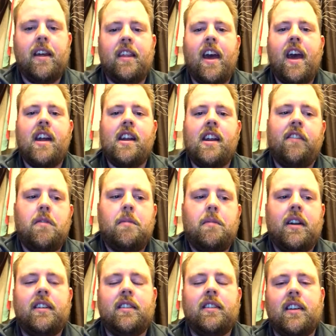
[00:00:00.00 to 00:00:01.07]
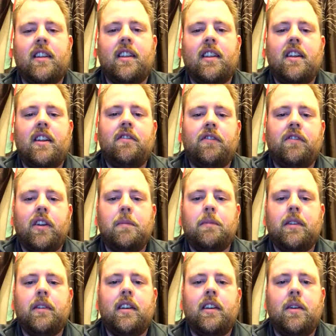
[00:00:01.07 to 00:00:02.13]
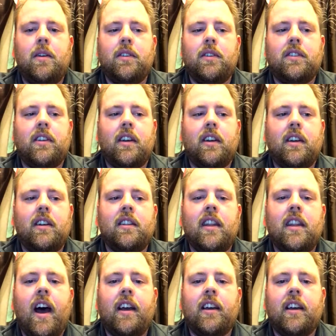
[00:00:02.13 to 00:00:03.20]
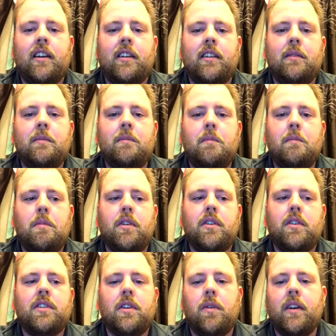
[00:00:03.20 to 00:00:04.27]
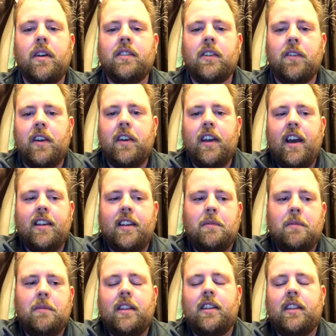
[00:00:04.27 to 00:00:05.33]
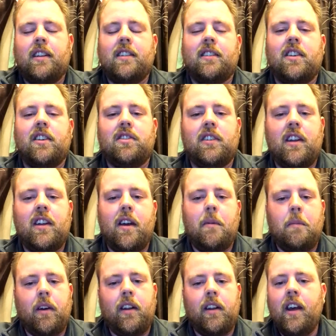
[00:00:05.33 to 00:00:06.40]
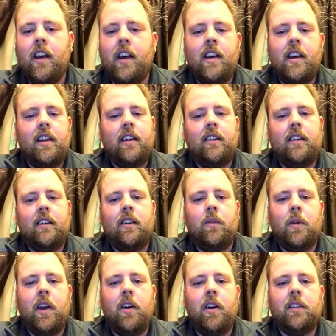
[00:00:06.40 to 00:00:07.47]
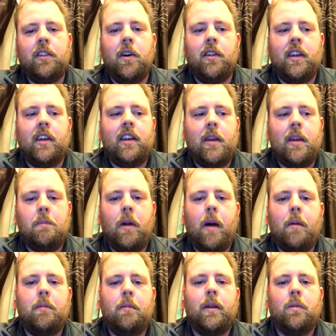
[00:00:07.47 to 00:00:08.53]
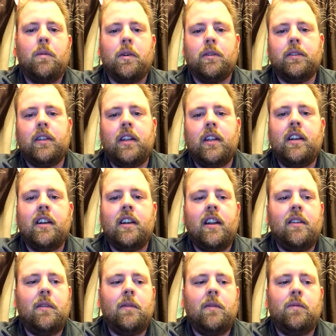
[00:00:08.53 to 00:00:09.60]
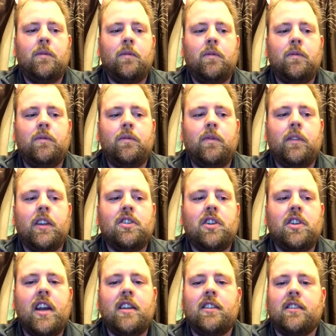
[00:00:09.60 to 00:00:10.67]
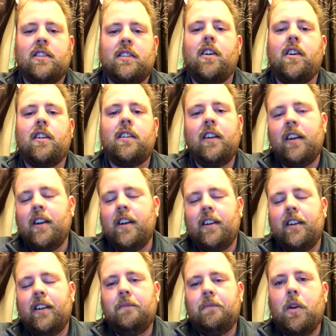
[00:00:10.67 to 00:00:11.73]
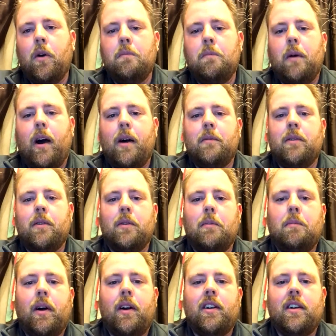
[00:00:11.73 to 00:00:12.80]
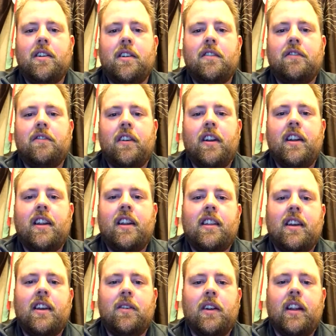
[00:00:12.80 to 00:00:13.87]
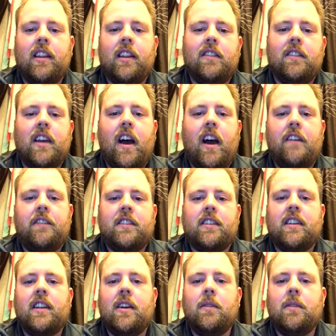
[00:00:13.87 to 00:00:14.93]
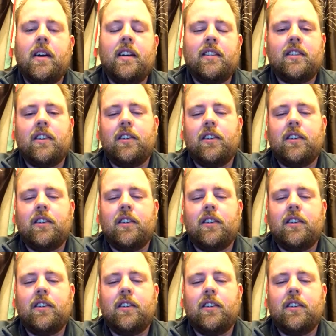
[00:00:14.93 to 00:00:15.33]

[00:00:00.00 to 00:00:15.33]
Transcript: everybody said that he flipped and he was not going to pursue it. So he hasn't made the decision yet, but we all know that he probably won't. And the chances are Obama will pardon her for anything when he leaves office anyway. So,